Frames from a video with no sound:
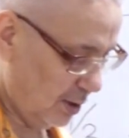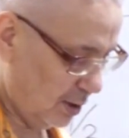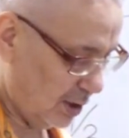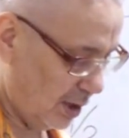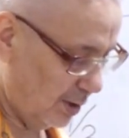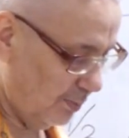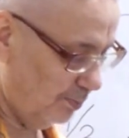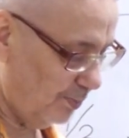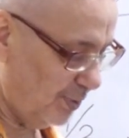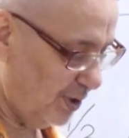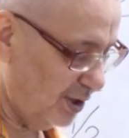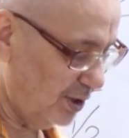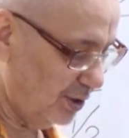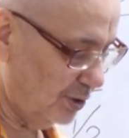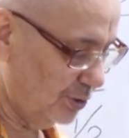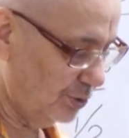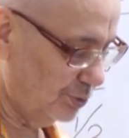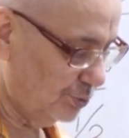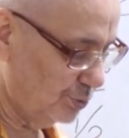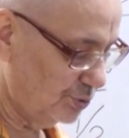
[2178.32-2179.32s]

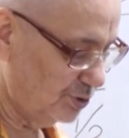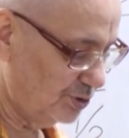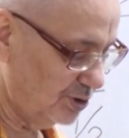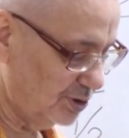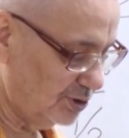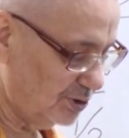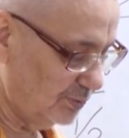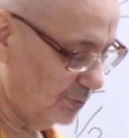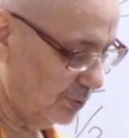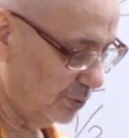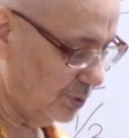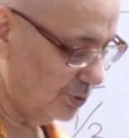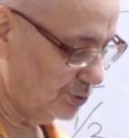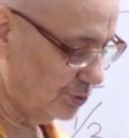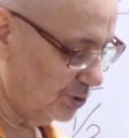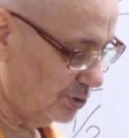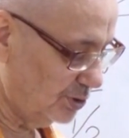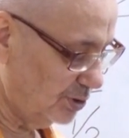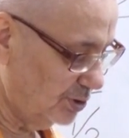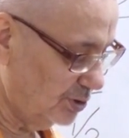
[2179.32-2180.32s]
Comparing to this
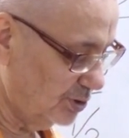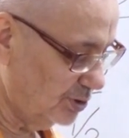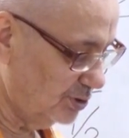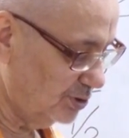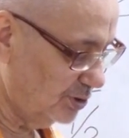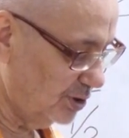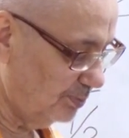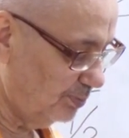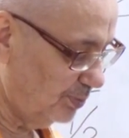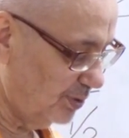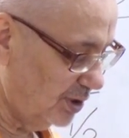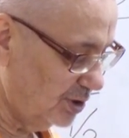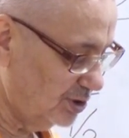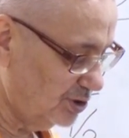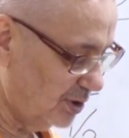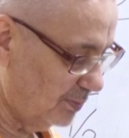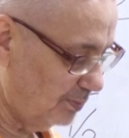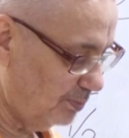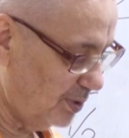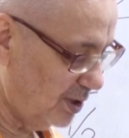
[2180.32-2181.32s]
velocity the
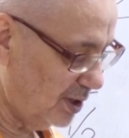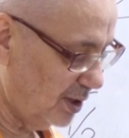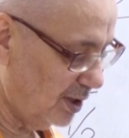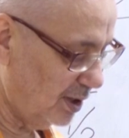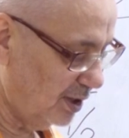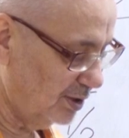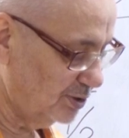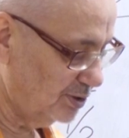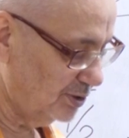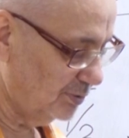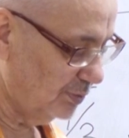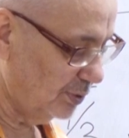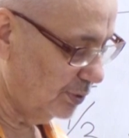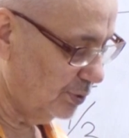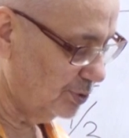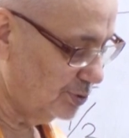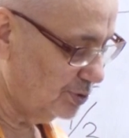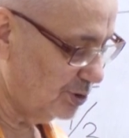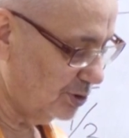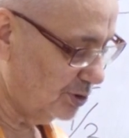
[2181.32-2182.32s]
pressure P and the
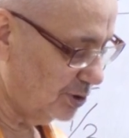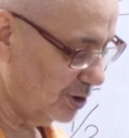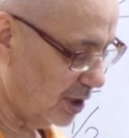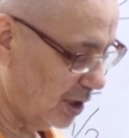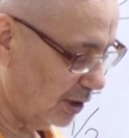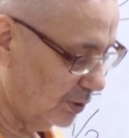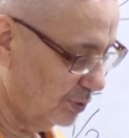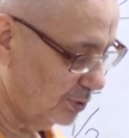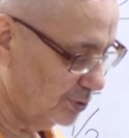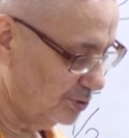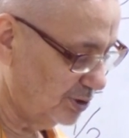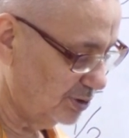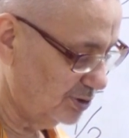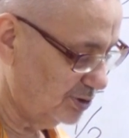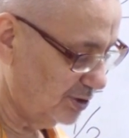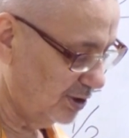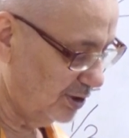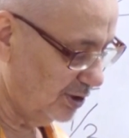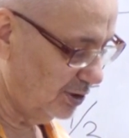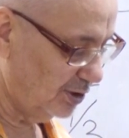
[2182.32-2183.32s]
velocity along the
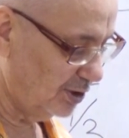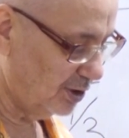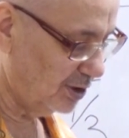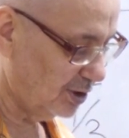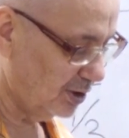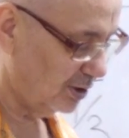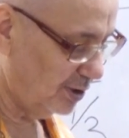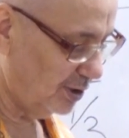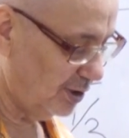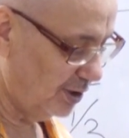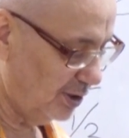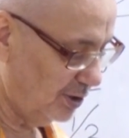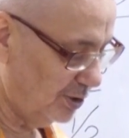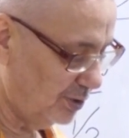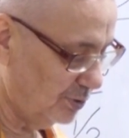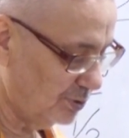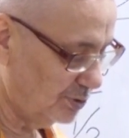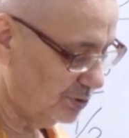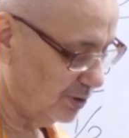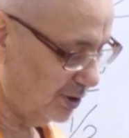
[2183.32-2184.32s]
cylindrical
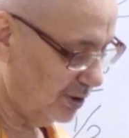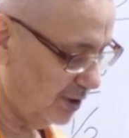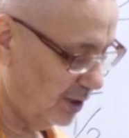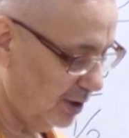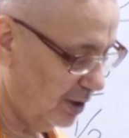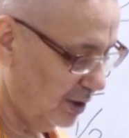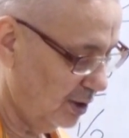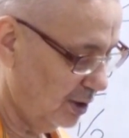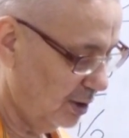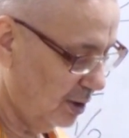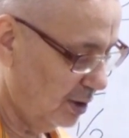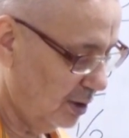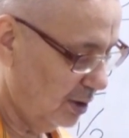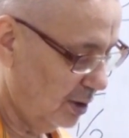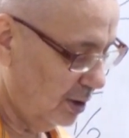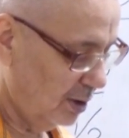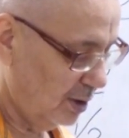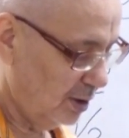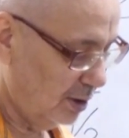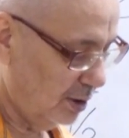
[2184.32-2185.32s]
radius
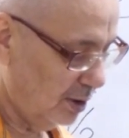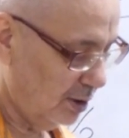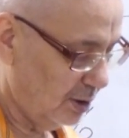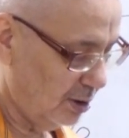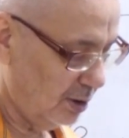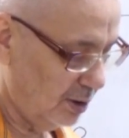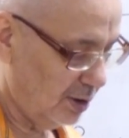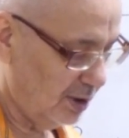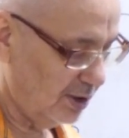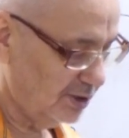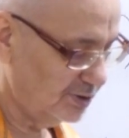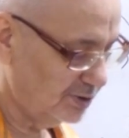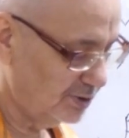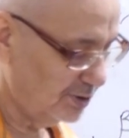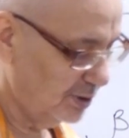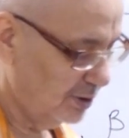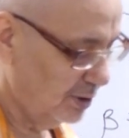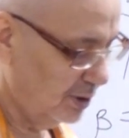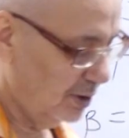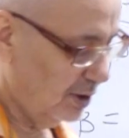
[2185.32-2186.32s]
S
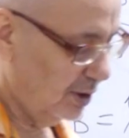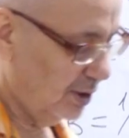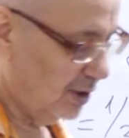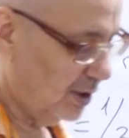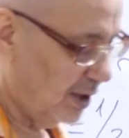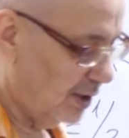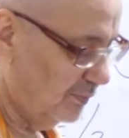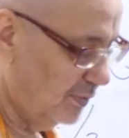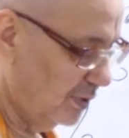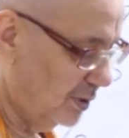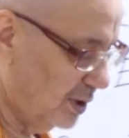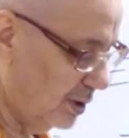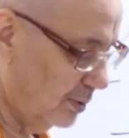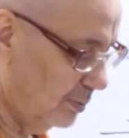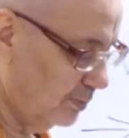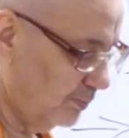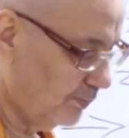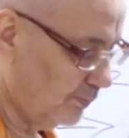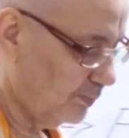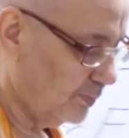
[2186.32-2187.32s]
have a
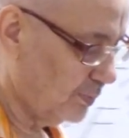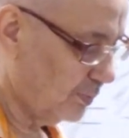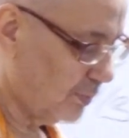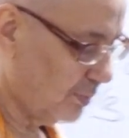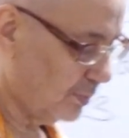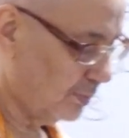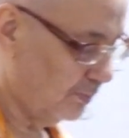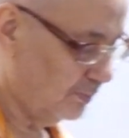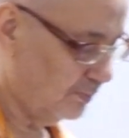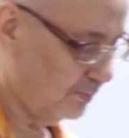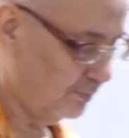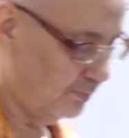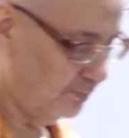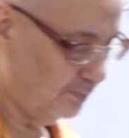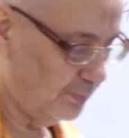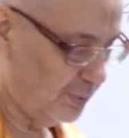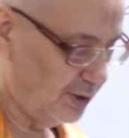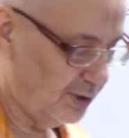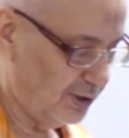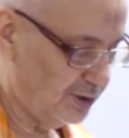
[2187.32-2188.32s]

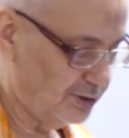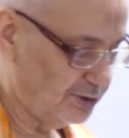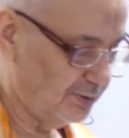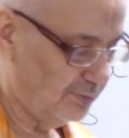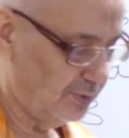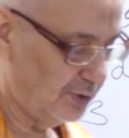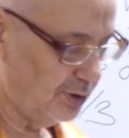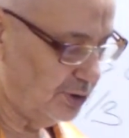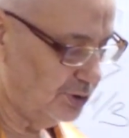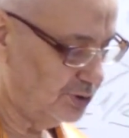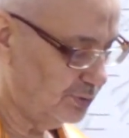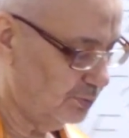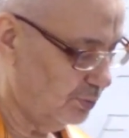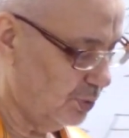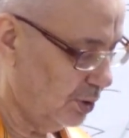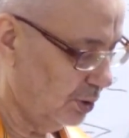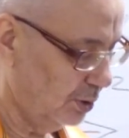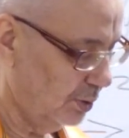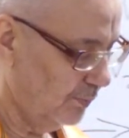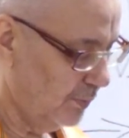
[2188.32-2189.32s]
comparatively
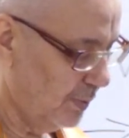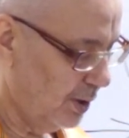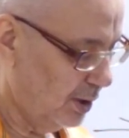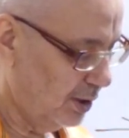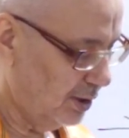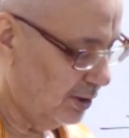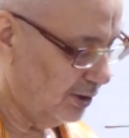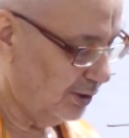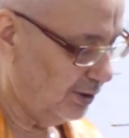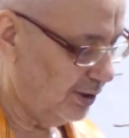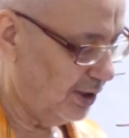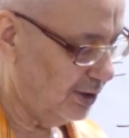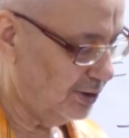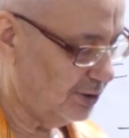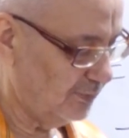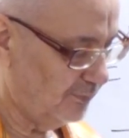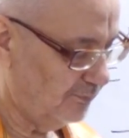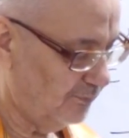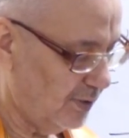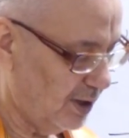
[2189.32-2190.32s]
small
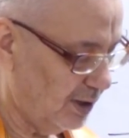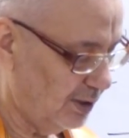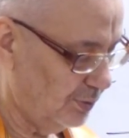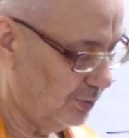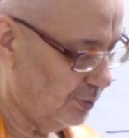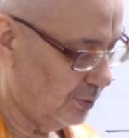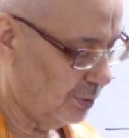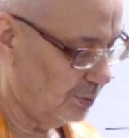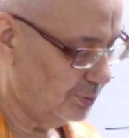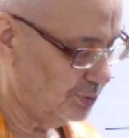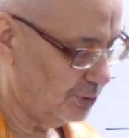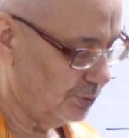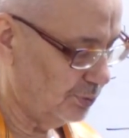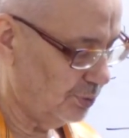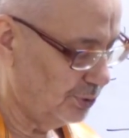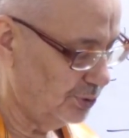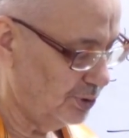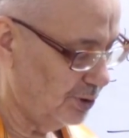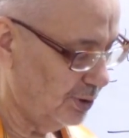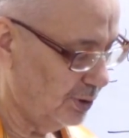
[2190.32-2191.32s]
relative value of the
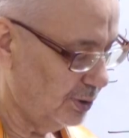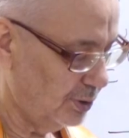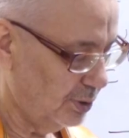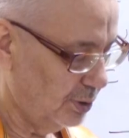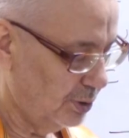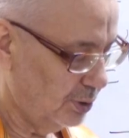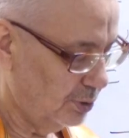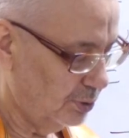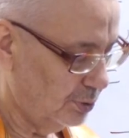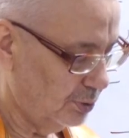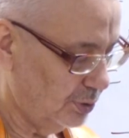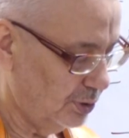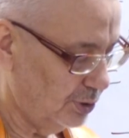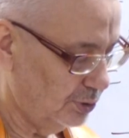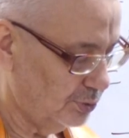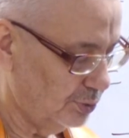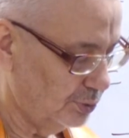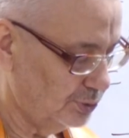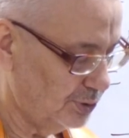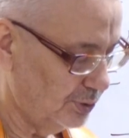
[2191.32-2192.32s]
order e
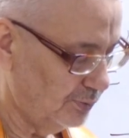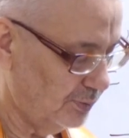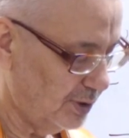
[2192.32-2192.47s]
to the